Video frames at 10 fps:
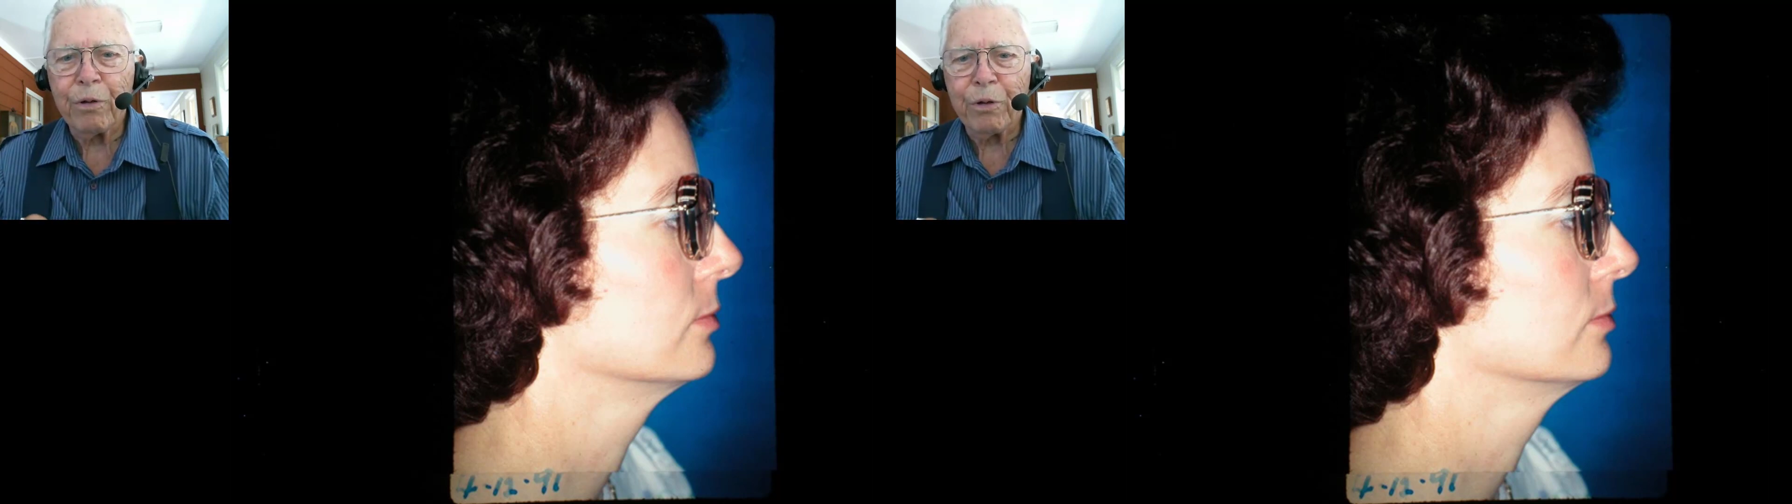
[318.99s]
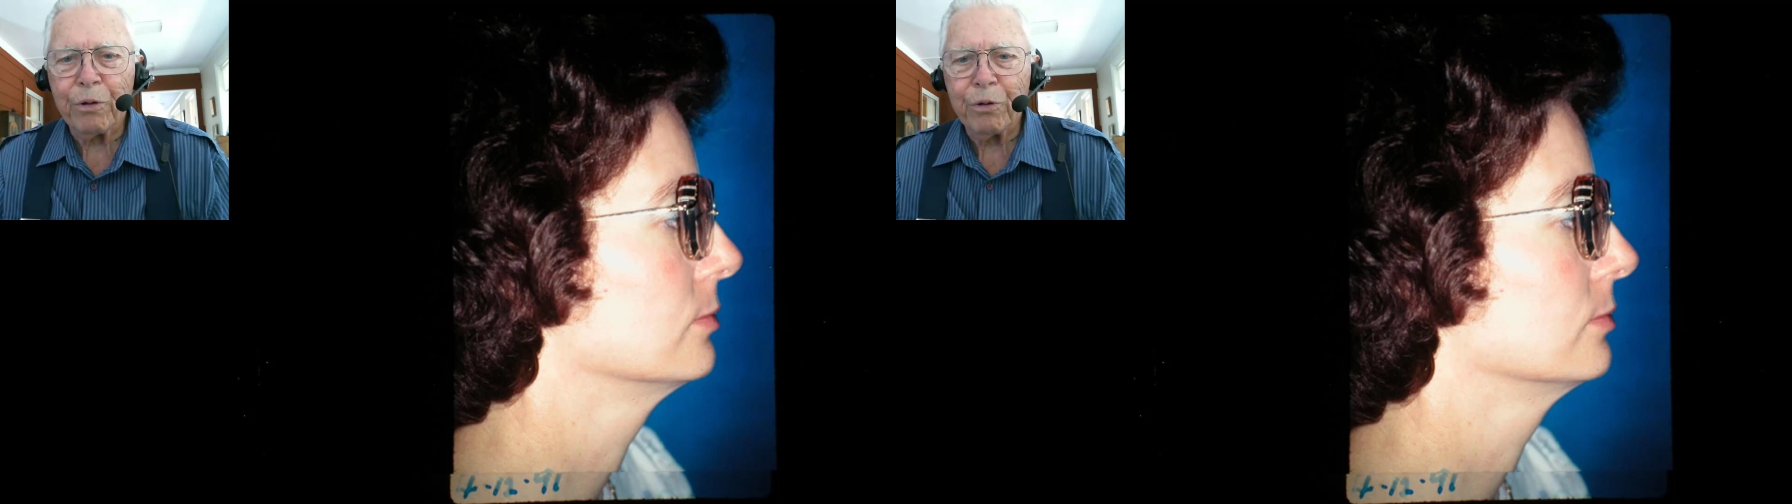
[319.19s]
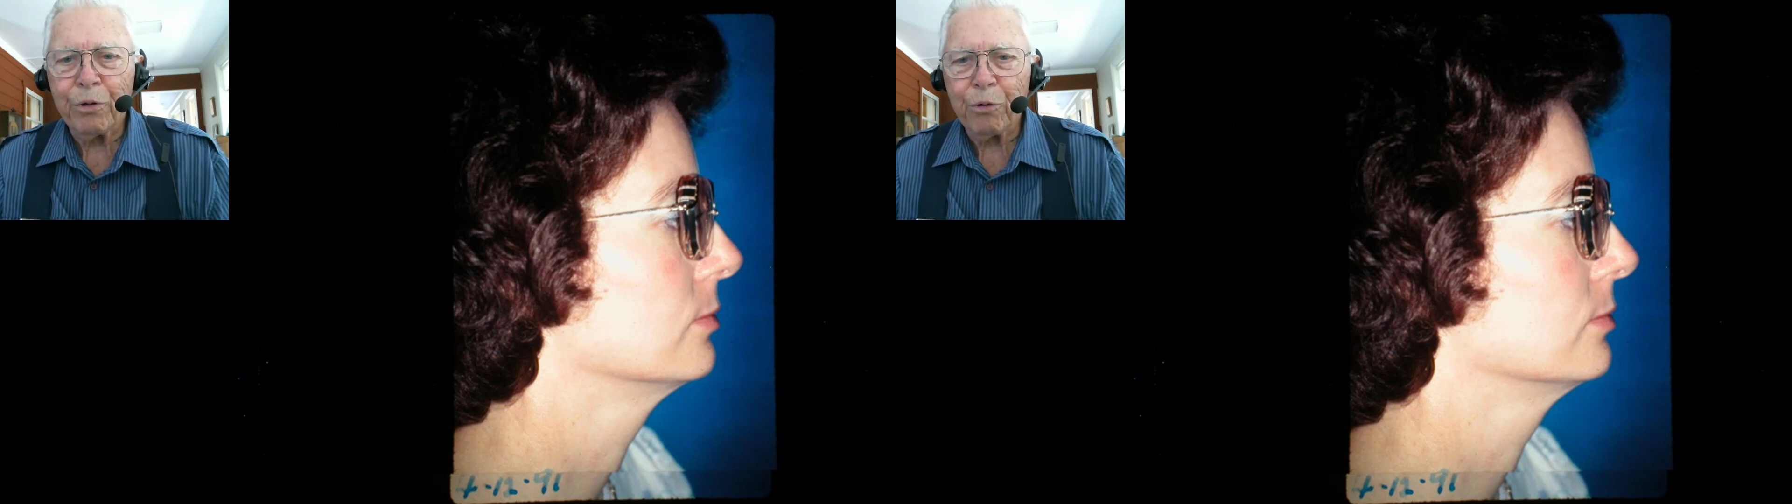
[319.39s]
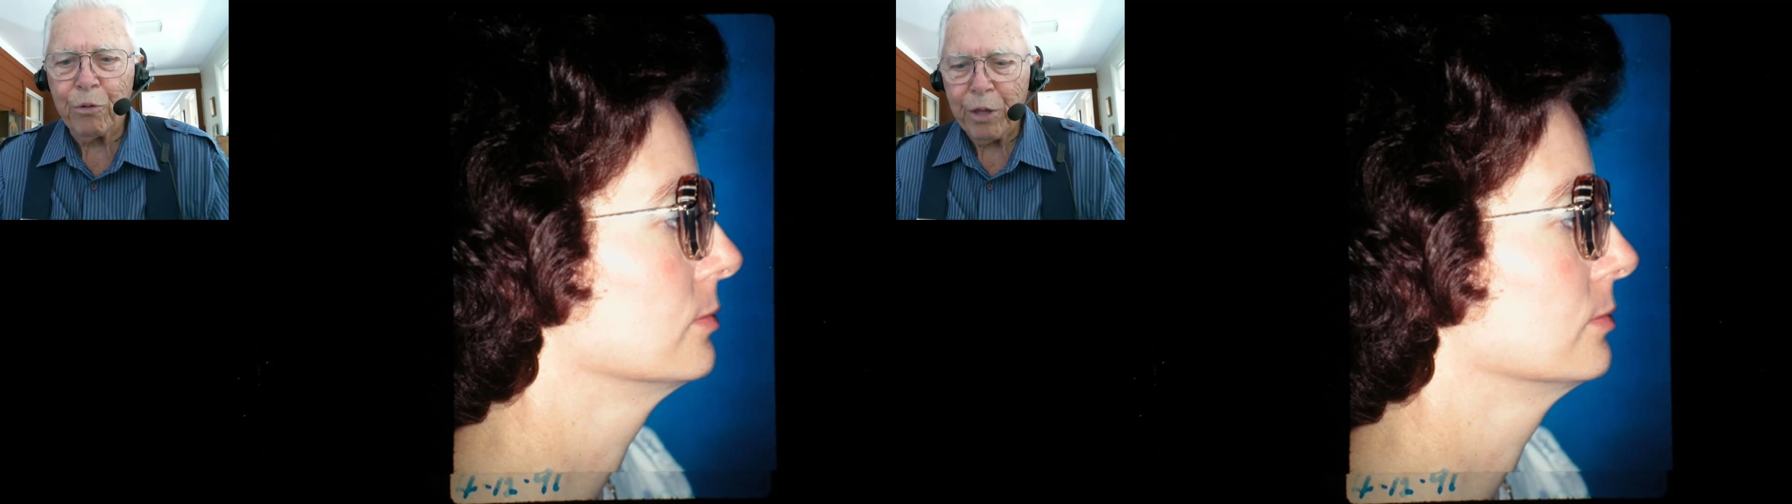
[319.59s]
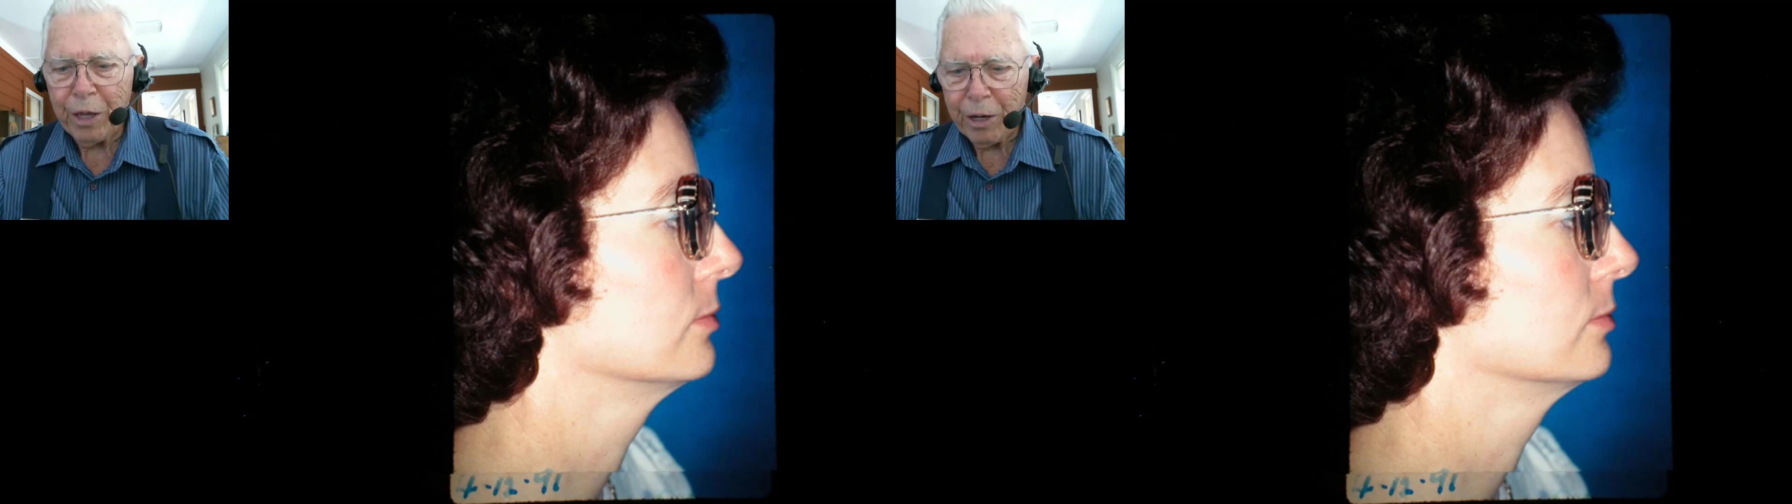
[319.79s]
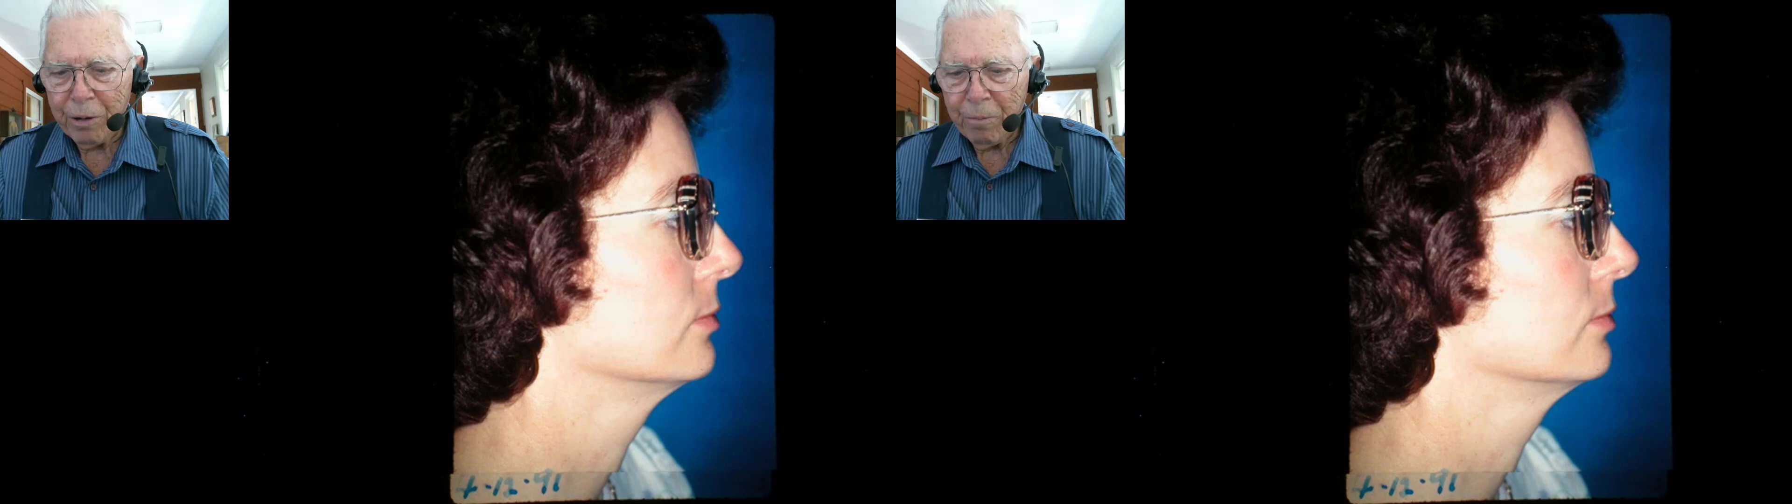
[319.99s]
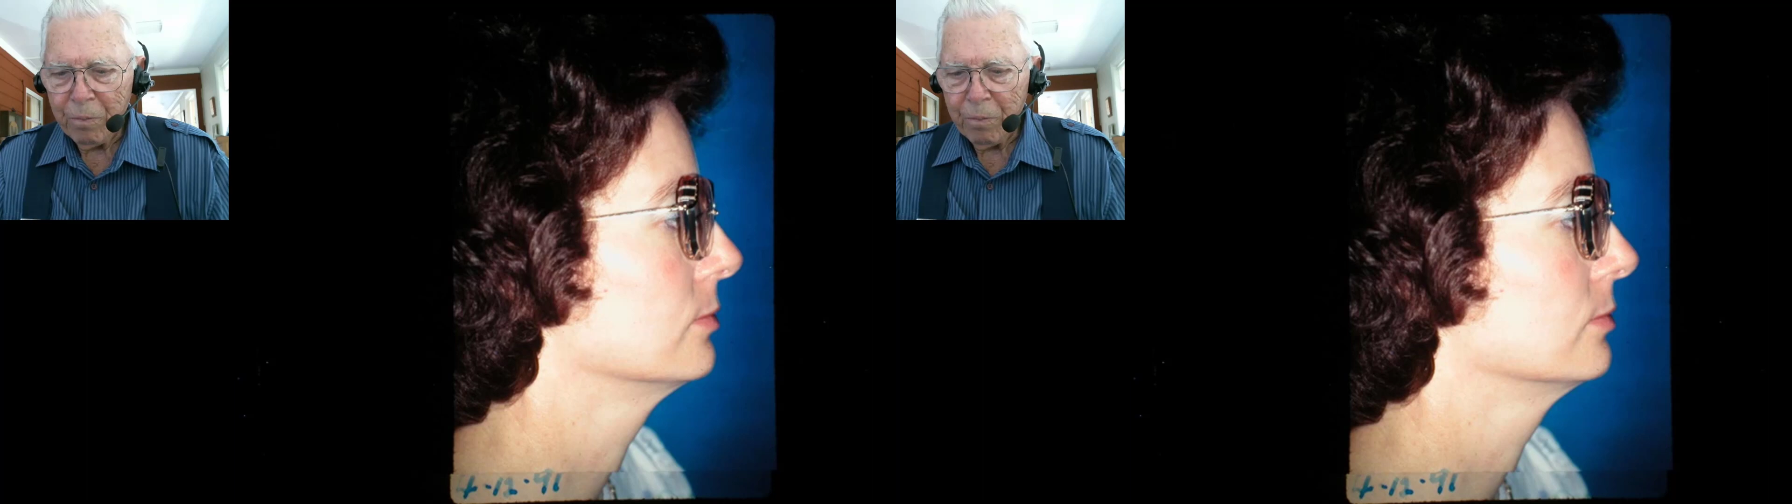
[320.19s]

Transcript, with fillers: uh, do that.